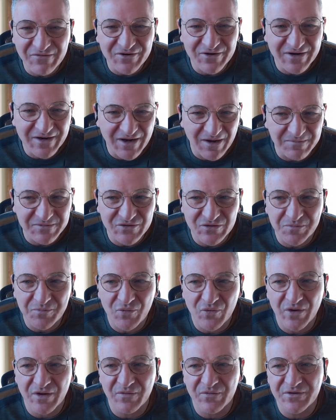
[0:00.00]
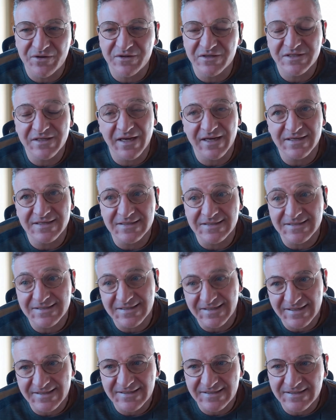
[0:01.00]
ever come to a point where you say,
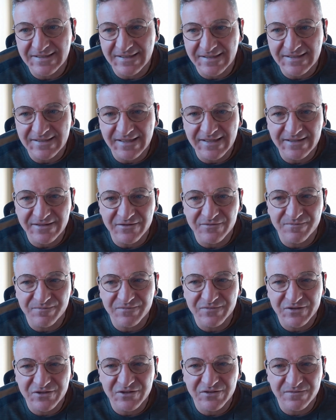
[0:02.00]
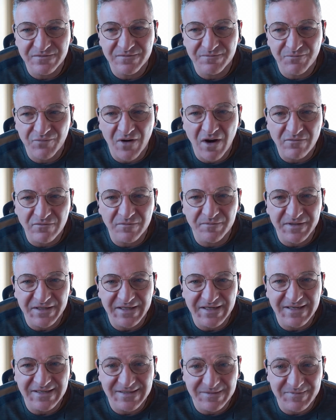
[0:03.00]
listen, I, I think there probably
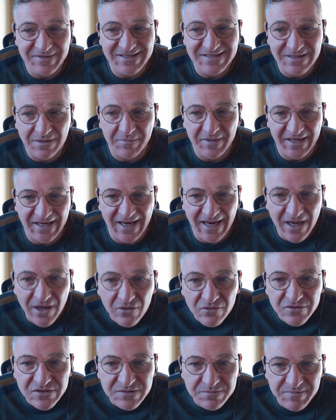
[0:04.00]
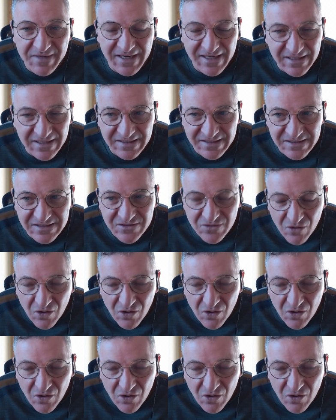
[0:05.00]
needs to be somebody else making these